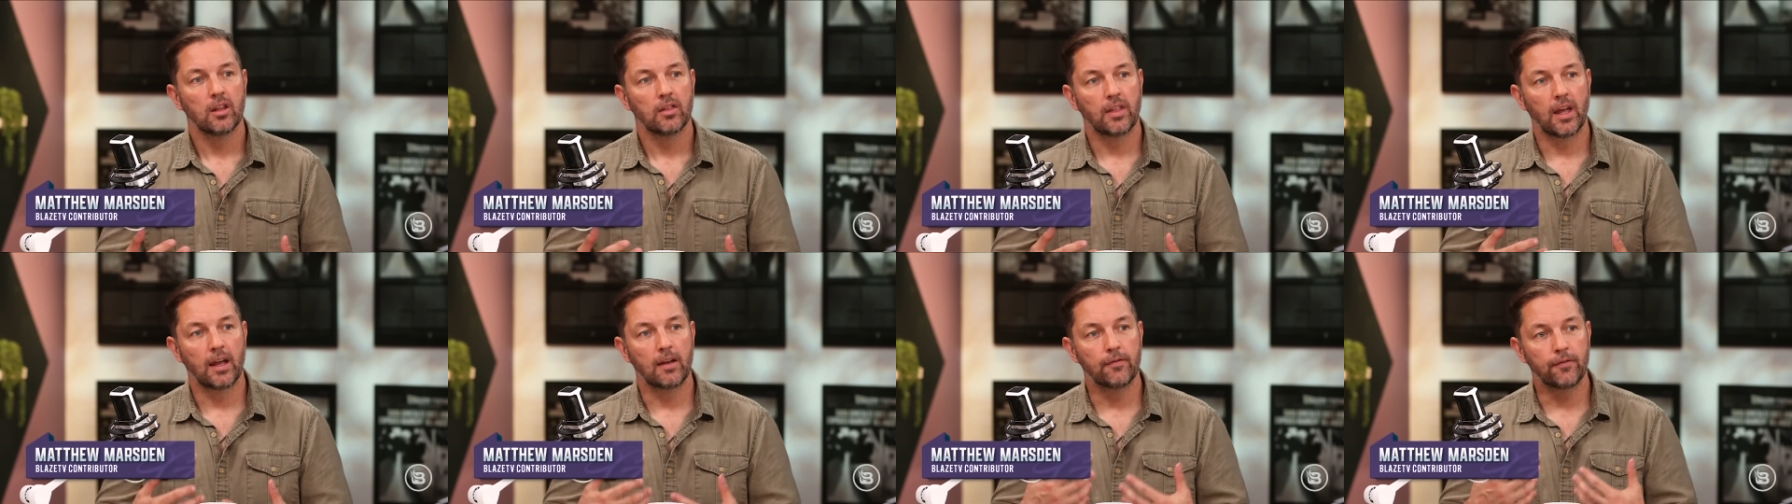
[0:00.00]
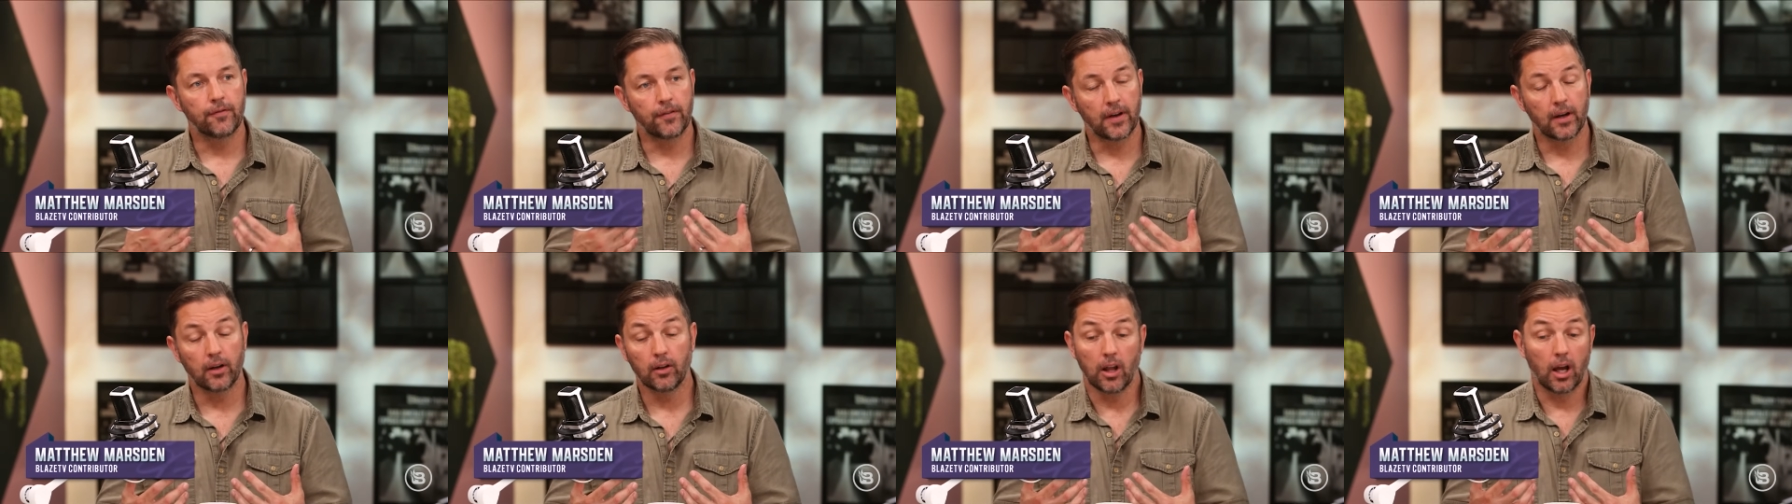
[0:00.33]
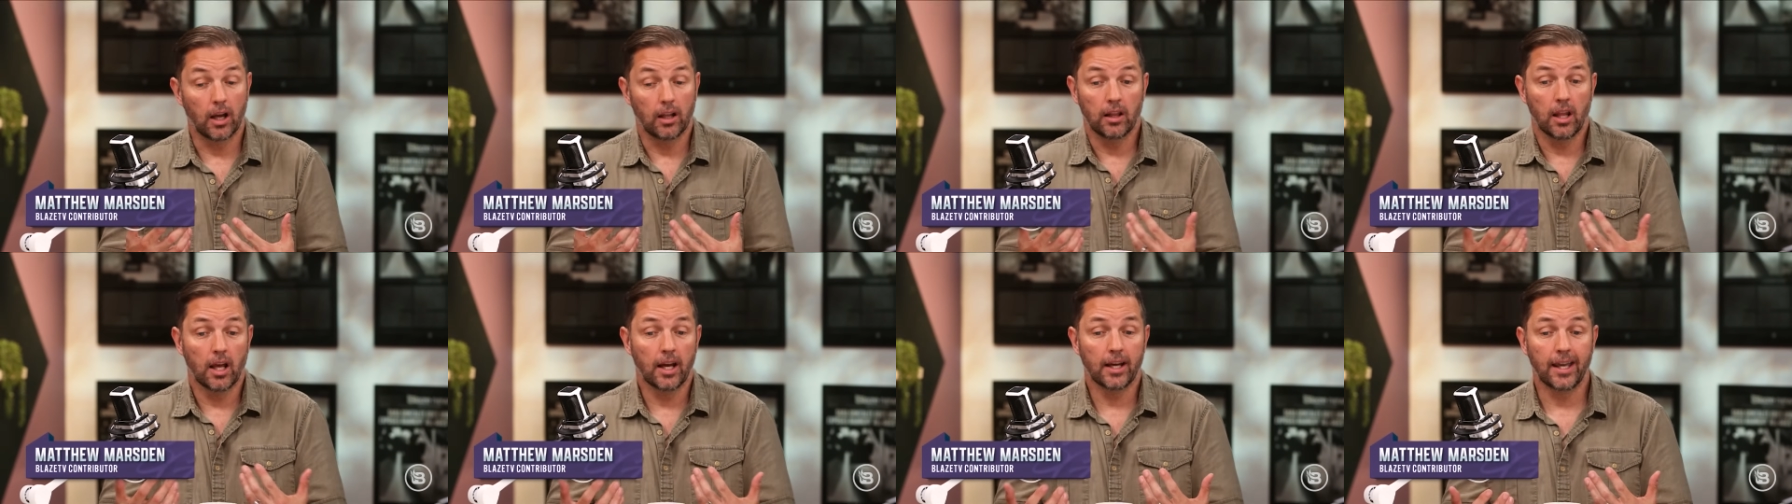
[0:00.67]
They feel
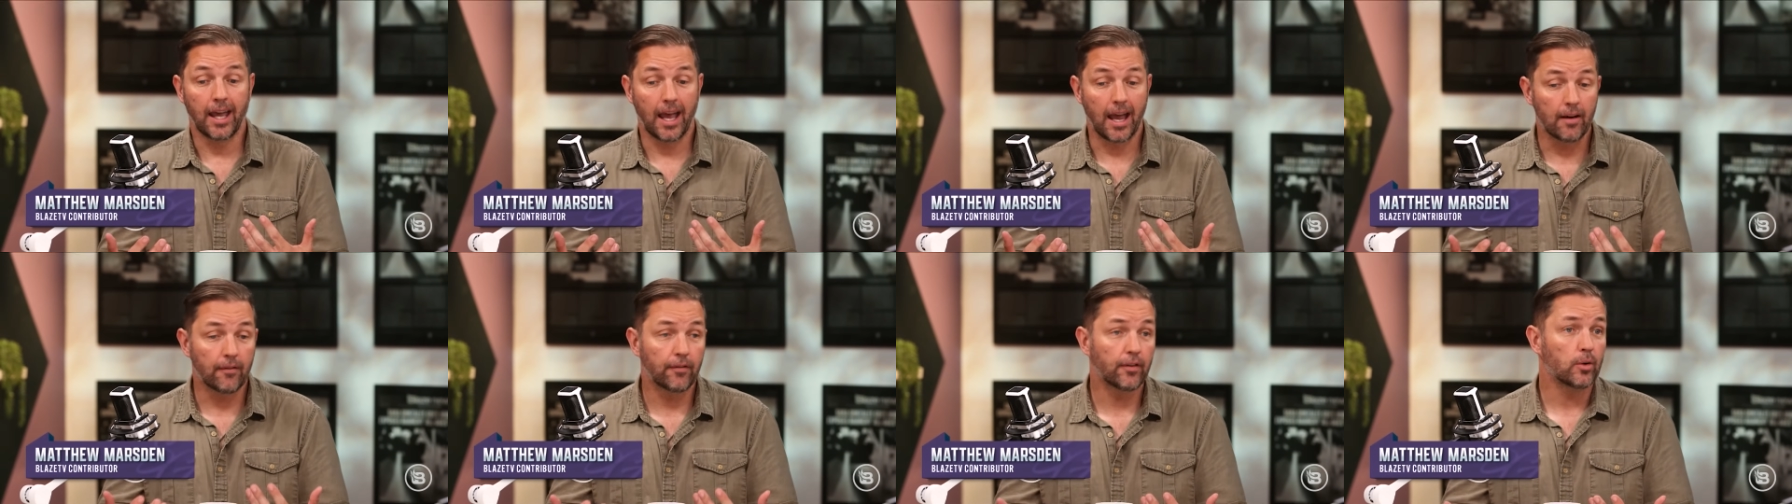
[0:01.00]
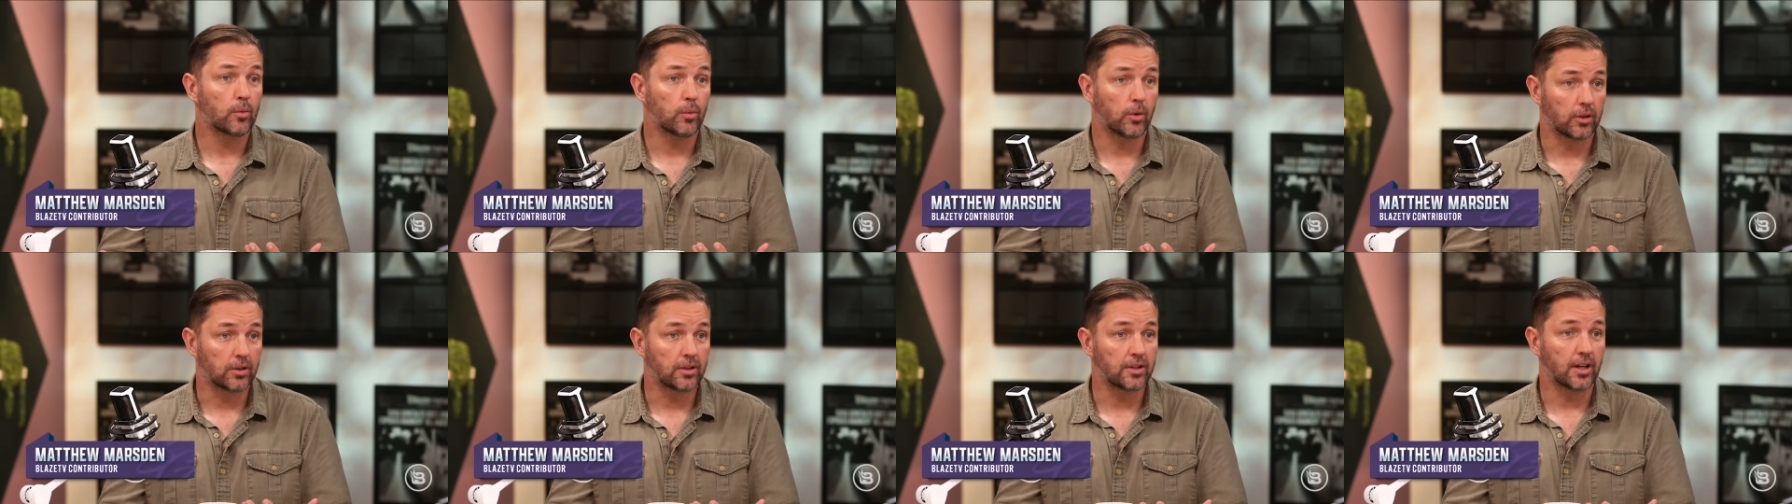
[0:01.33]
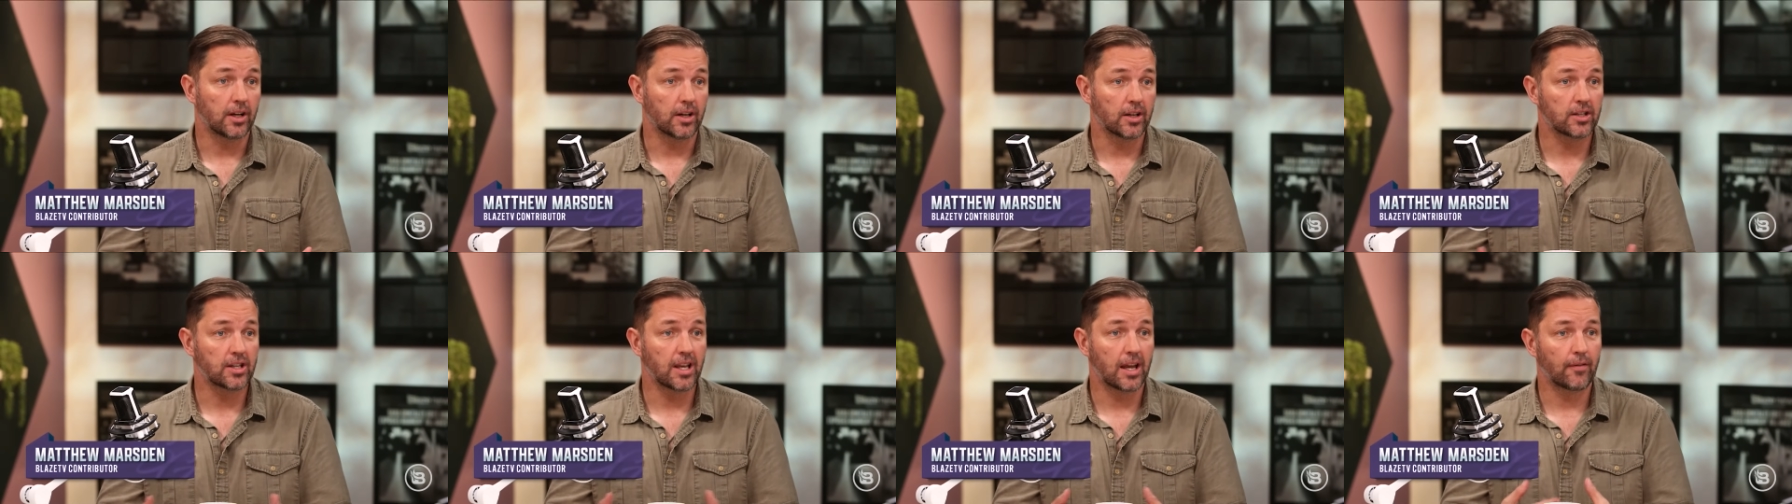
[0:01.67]
like everyone does.